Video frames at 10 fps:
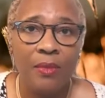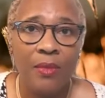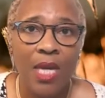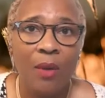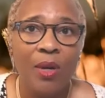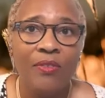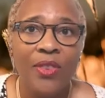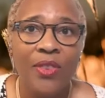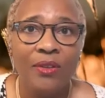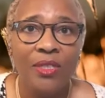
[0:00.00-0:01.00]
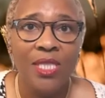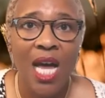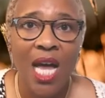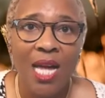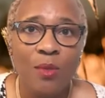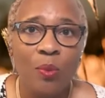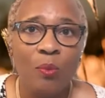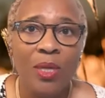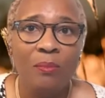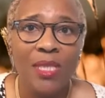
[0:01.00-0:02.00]
However, there are times when
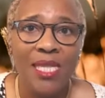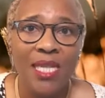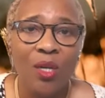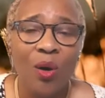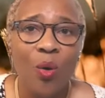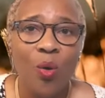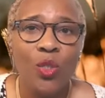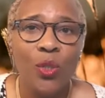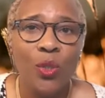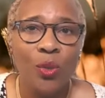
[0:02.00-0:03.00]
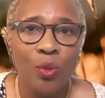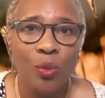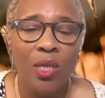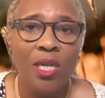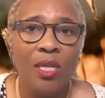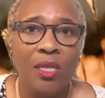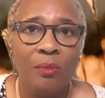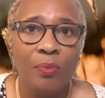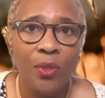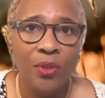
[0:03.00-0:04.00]
we must get a whole new
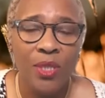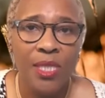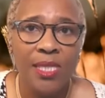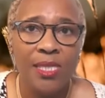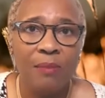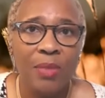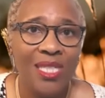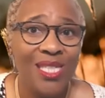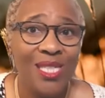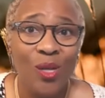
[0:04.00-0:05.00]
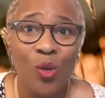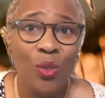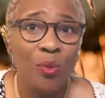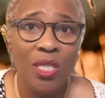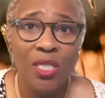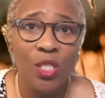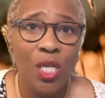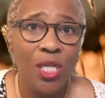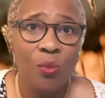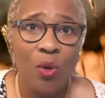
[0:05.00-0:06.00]
computer system because the old one
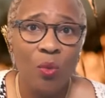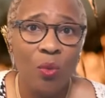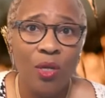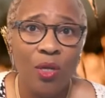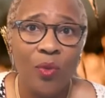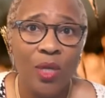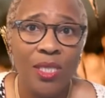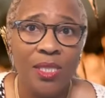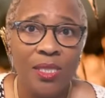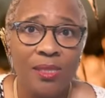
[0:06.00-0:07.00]
just won't work for us.